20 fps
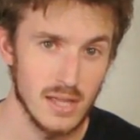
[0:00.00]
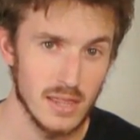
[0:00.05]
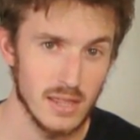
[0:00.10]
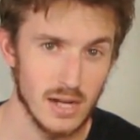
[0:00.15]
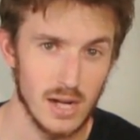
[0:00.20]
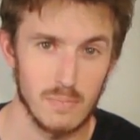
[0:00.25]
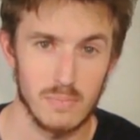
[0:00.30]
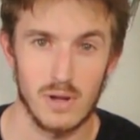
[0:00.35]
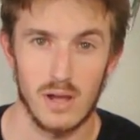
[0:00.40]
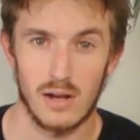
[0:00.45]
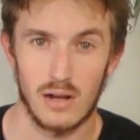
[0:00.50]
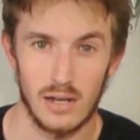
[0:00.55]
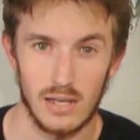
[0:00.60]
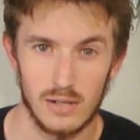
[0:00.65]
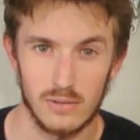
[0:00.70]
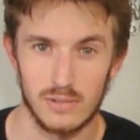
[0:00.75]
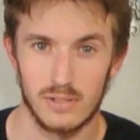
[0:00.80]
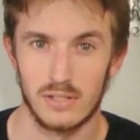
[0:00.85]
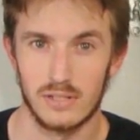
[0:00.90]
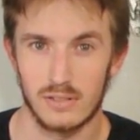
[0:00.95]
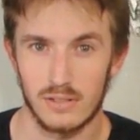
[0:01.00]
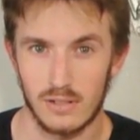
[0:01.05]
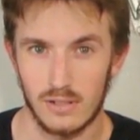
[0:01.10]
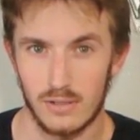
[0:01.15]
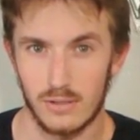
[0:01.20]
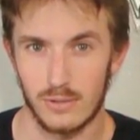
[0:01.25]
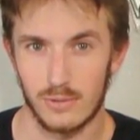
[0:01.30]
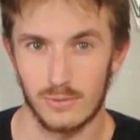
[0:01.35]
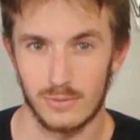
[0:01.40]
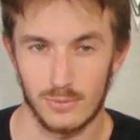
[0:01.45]
that I'm not allowed to
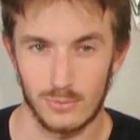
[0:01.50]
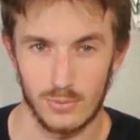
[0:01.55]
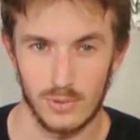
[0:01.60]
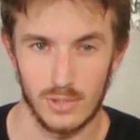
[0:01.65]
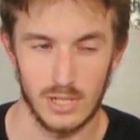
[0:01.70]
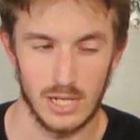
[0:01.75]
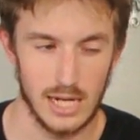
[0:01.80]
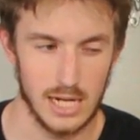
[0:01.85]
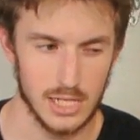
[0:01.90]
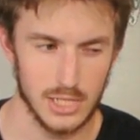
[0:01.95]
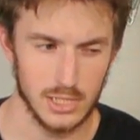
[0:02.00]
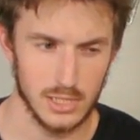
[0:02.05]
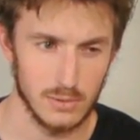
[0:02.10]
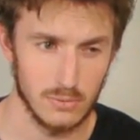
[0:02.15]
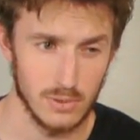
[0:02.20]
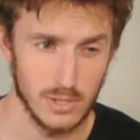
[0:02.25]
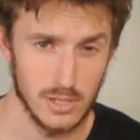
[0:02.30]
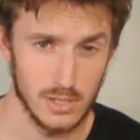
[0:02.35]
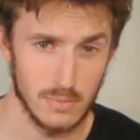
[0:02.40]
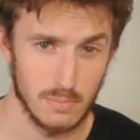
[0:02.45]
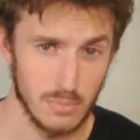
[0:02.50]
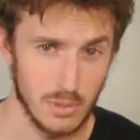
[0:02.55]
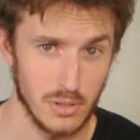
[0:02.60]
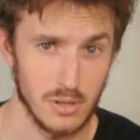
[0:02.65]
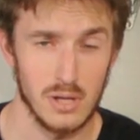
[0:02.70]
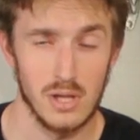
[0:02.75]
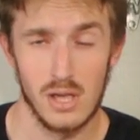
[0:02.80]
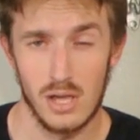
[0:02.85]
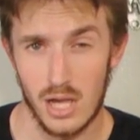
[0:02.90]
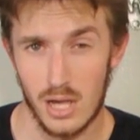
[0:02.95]
disclose where I actually work,
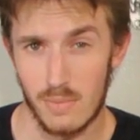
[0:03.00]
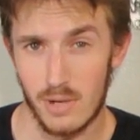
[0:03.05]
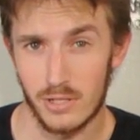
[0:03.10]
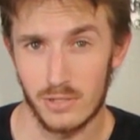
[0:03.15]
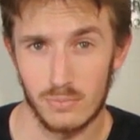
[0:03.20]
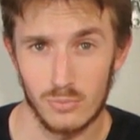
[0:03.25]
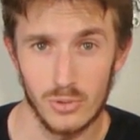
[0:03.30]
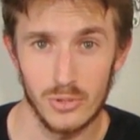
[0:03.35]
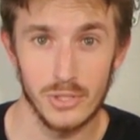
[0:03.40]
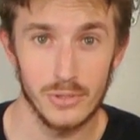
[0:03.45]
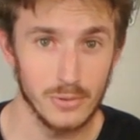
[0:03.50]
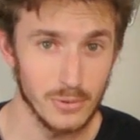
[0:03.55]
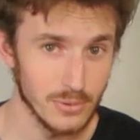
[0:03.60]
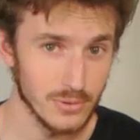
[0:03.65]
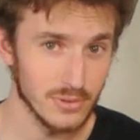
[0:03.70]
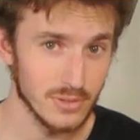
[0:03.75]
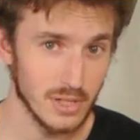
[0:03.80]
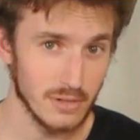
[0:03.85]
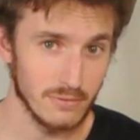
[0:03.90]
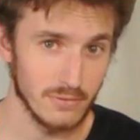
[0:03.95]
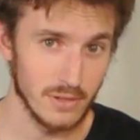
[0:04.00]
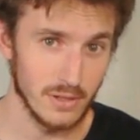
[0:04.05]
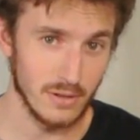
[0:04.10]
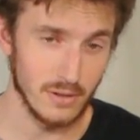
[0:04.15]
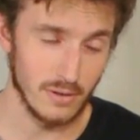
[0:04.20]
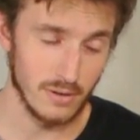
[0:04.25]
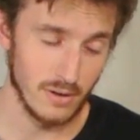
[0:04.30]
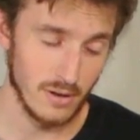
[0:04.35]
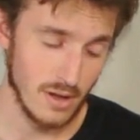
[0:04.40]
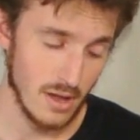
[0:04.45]
but I make some really cool stuff
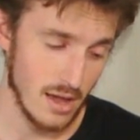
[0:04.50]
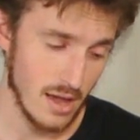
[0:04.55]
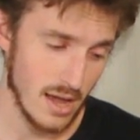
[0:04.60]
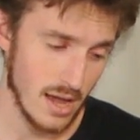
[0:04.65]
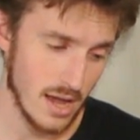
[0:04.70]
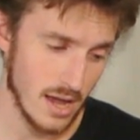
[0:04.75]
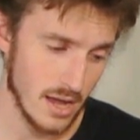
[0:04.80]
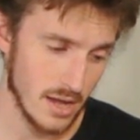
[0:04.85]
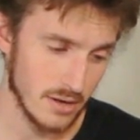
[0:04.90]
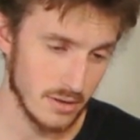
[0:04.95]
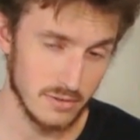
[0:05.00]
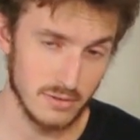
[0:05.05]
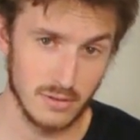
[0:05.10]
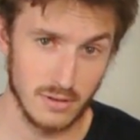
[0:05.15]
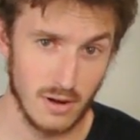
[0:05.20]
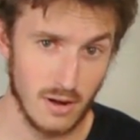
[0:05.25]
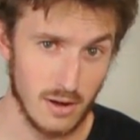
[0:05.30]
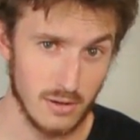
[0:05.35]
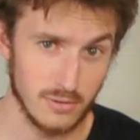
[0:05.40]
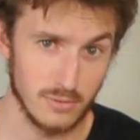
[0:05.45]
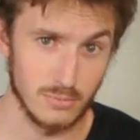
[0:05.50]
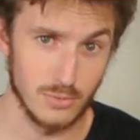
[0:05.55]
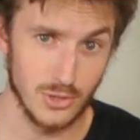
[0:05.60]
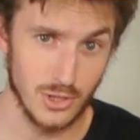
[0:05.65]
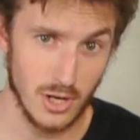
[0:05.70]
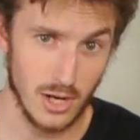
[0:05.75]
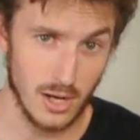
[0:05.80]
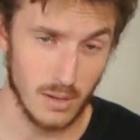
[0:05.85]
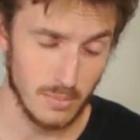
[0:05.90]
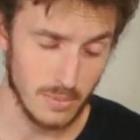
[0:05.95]
there, and it's an awesome
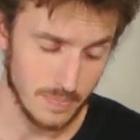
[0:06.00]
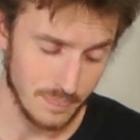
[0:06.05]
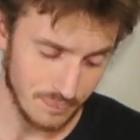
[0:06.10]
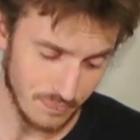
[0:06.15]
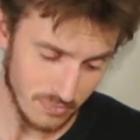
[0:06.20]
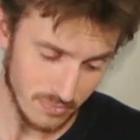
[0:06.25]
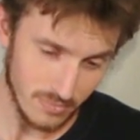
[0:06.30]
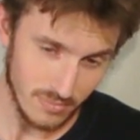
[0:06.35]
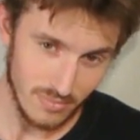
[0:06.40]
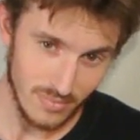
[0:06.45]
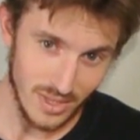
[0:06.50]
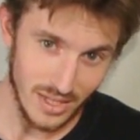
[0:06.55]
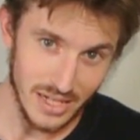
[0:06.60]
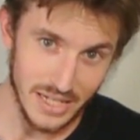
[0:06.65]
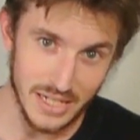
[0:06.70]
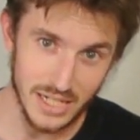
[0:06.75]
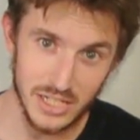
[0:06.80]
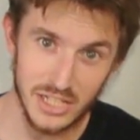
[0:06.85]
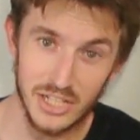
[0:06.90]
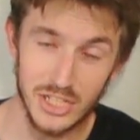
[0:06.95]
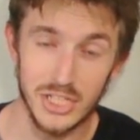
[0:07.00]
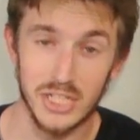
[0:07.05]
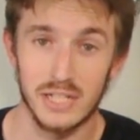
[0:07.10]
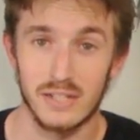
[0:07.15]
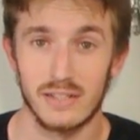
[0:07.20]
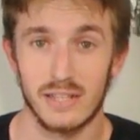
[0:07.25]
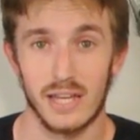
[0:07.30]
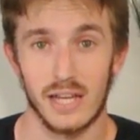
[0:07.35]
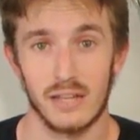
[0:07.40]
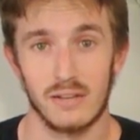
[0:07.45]
job. In addition
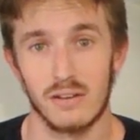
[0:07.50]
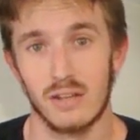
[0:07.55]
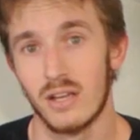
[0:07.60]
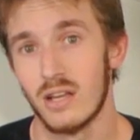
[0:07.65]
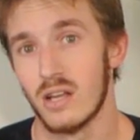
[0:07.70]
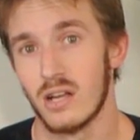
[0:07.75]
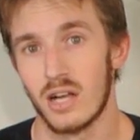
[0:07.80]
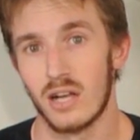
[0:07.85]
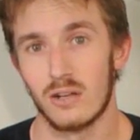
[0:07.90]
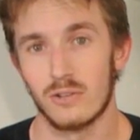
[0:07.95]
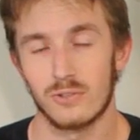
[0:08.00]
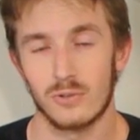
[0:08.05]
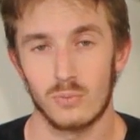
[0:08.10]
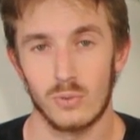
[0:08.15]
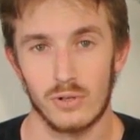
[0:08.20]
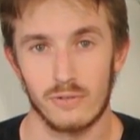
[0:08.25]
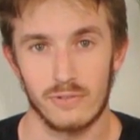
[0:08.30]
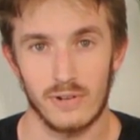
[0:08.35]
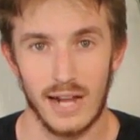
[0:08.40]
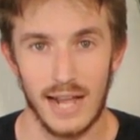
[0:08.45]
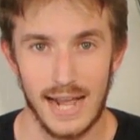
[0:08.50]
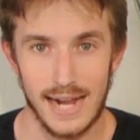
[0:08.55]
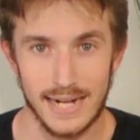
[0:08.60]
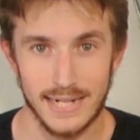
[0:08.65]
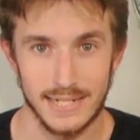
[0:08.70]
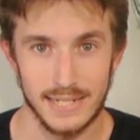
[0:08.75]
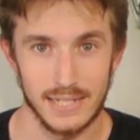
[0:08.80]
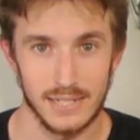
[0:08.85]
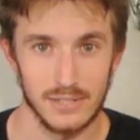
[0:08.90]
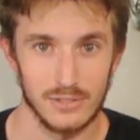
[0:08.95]
to that, I also work for
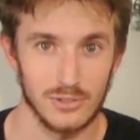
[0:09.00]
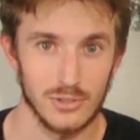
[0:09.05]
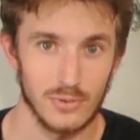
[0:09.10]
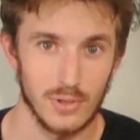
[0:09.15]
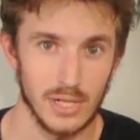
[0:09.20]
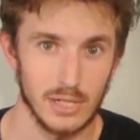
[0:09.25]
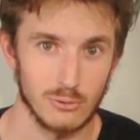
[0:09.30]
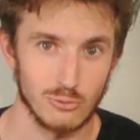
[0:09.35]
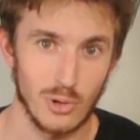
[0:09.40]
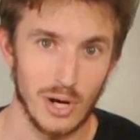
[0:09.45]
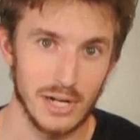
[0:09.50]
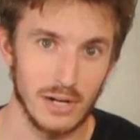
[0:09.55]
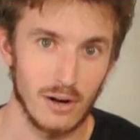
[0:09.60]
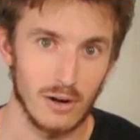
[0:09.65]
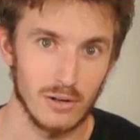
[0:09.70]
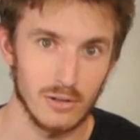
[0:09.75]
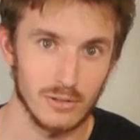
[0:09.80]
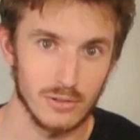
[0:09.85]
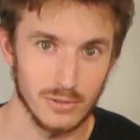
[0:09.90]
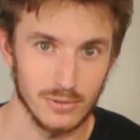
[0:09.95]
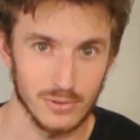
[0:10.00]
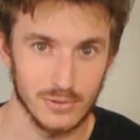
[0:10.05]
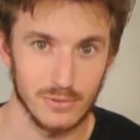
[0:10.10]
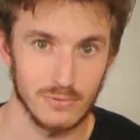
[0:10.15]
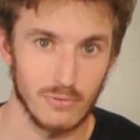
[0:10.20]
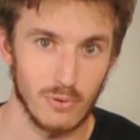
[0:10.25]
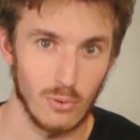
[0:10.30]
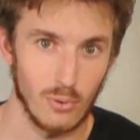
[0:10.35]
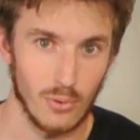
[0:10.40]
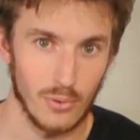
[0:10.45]
Hackaday, so I write articles
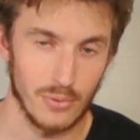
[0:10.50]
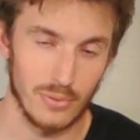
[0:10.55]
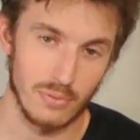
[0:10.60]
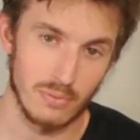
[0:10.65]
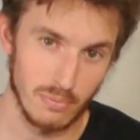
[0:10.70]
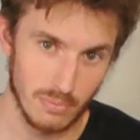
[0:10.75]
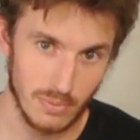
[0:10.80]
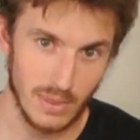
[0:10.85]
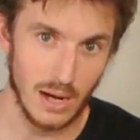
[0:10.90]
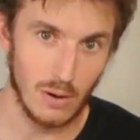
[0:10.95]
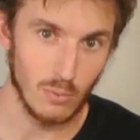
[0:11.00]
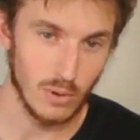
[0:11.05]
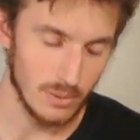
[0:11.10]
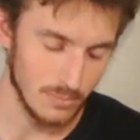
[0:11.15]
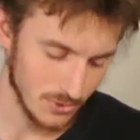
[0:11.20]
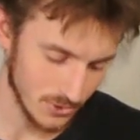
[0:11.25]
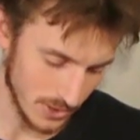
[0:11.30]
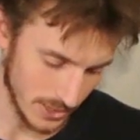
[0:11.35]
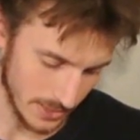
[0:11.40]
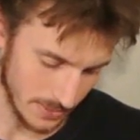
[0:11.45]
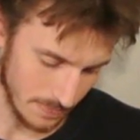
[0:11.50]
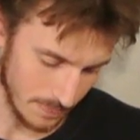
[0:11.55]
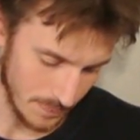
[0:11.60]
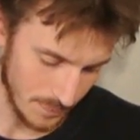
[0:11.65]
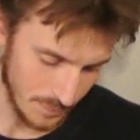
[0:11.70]
for that website.